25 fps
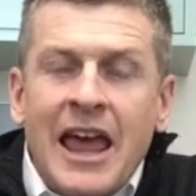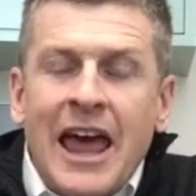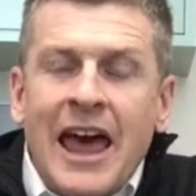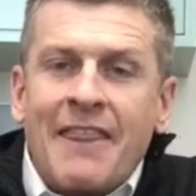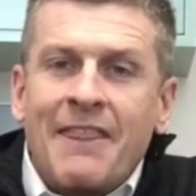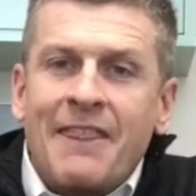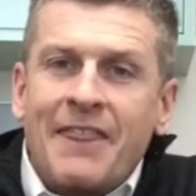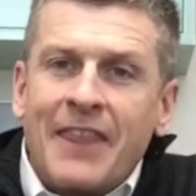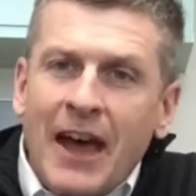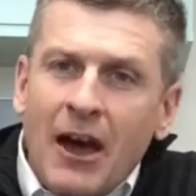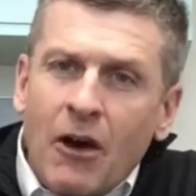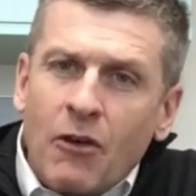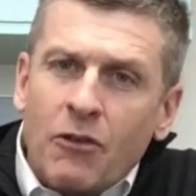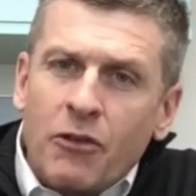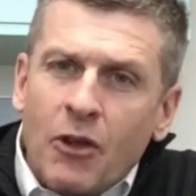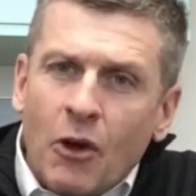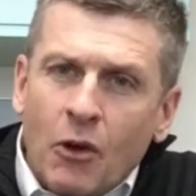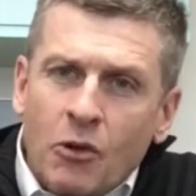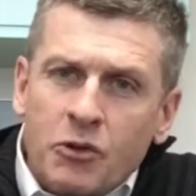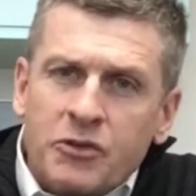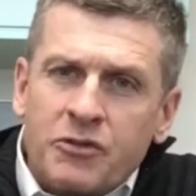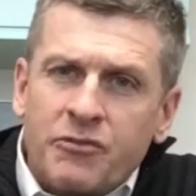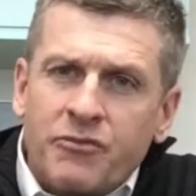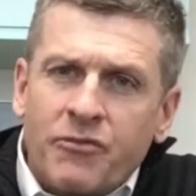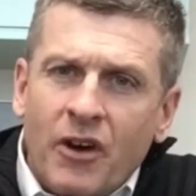and that
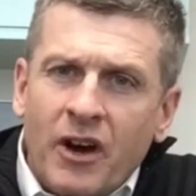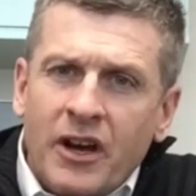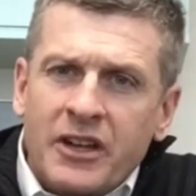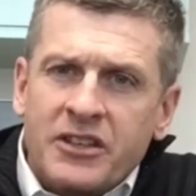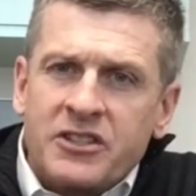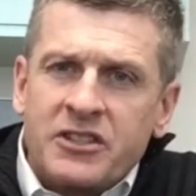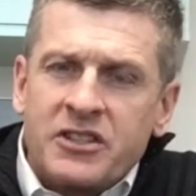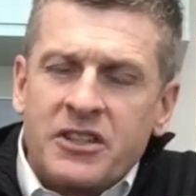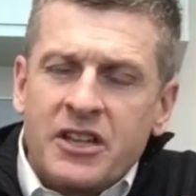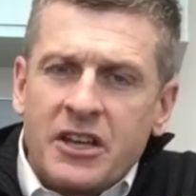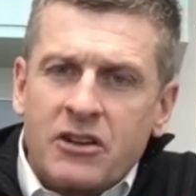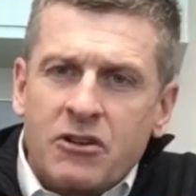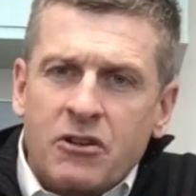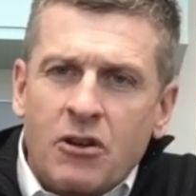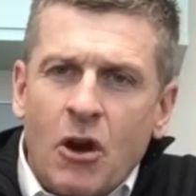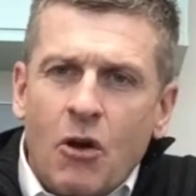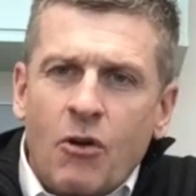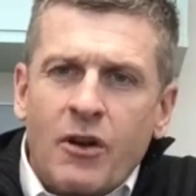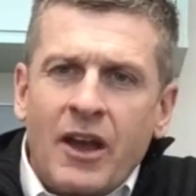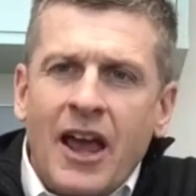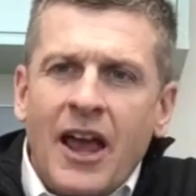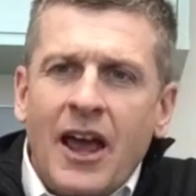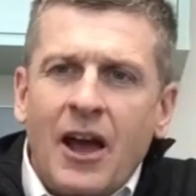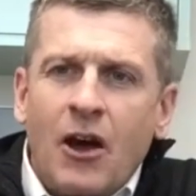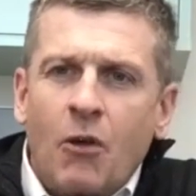those funds then
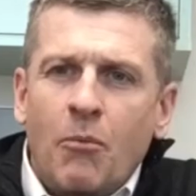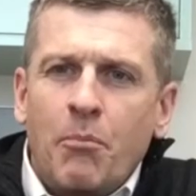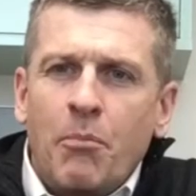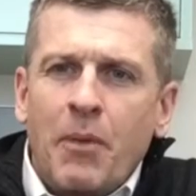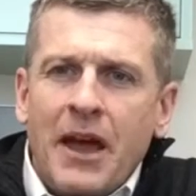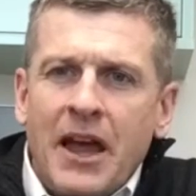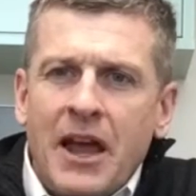go to help